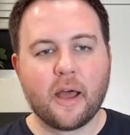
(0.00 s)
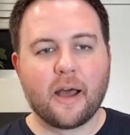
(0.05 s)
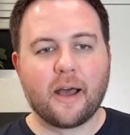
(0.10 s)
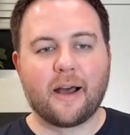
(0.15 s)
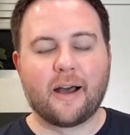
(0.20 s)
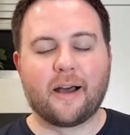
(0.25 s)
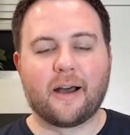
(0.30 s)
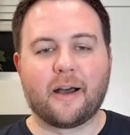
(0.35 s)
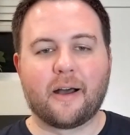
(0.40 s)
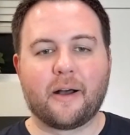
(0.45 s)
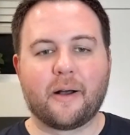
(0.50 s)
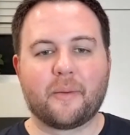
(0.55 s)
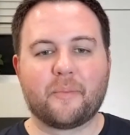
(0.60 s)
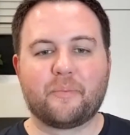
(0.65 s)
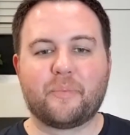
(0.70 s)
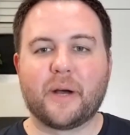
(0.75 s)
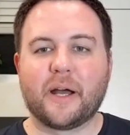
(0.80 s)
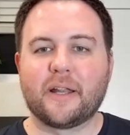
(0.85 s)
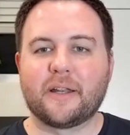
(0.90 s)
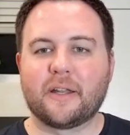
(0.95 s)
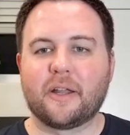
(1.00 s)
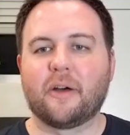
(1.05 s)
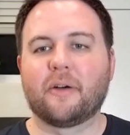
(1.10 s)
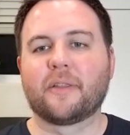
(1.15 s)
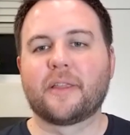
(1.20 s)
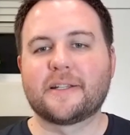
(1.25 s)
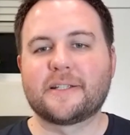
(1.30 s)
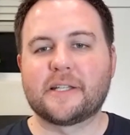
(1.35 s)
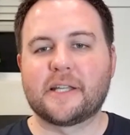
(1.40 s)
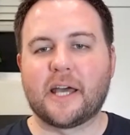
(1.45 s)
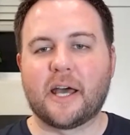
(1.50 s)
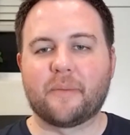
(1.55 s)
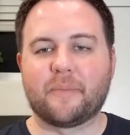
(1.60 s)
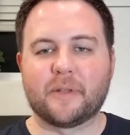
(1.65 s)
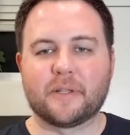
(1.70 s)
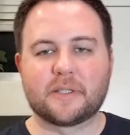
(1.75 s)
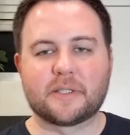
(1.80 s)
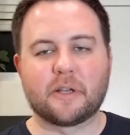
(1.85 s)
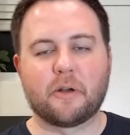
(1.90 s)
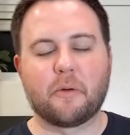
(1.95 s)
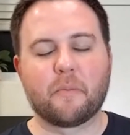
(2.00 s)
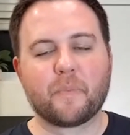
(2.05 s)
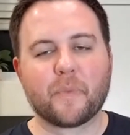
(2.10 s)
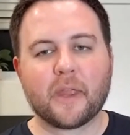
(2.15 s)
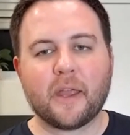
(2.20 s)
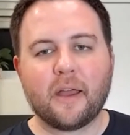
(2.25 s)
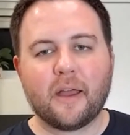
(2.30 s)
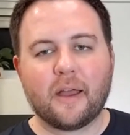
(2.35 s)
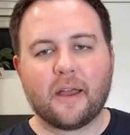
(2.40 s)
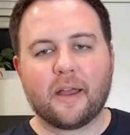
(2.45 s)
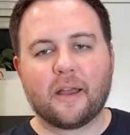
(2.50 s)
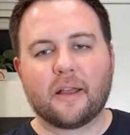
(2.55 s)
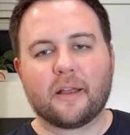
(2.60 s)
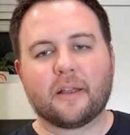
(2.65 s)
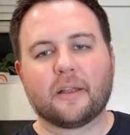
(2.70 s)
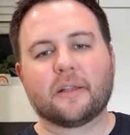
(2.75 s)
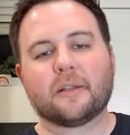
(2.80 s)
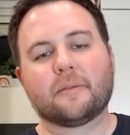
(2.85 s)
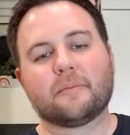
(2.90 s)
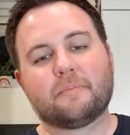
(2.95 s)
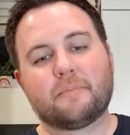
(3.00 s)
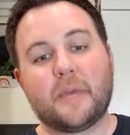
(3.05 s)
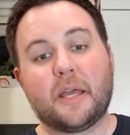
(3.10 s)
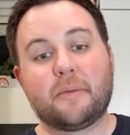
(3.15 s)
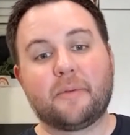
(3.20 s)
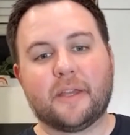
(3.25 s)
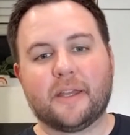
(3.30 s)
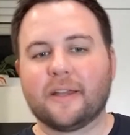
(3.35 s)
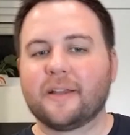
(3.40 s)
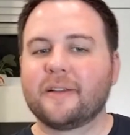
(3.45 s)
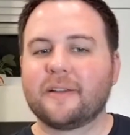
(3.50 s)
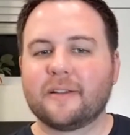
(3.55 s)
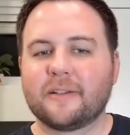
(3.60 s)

But no, that didn't happen. So maybe.